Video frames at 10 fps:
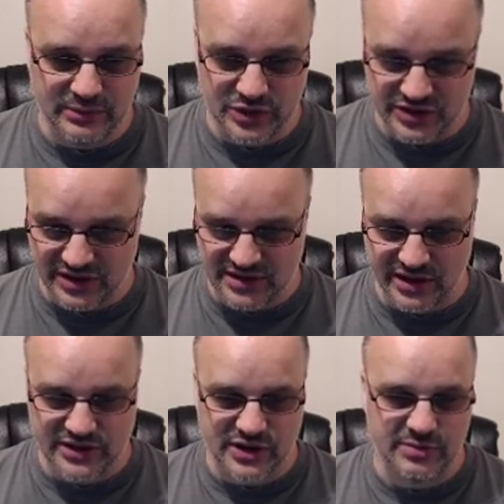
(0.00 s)
which is a
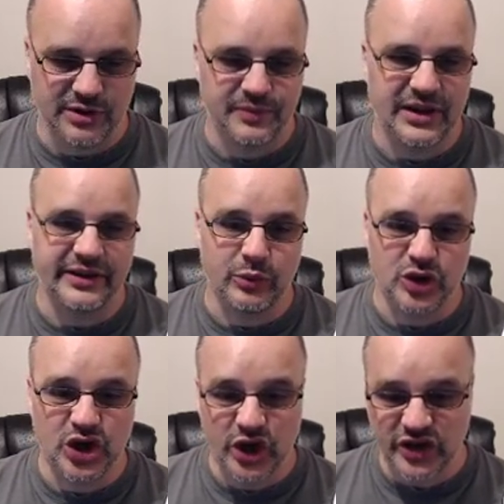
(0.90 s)
skyscraper, and then
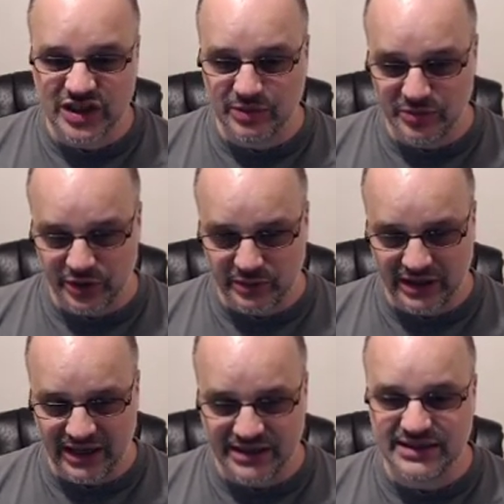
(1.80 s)
return the type of building with an
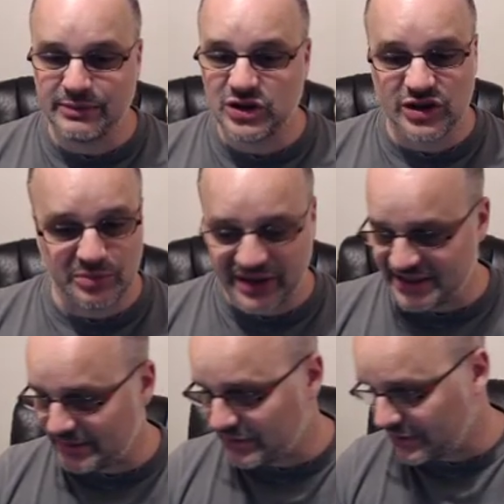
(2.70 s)
add. Then we're just going to place
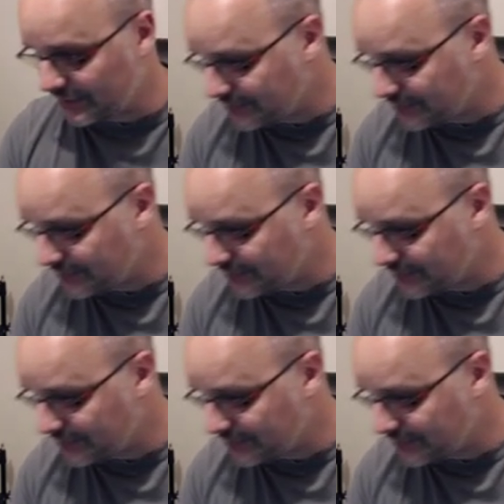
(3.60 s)
that building.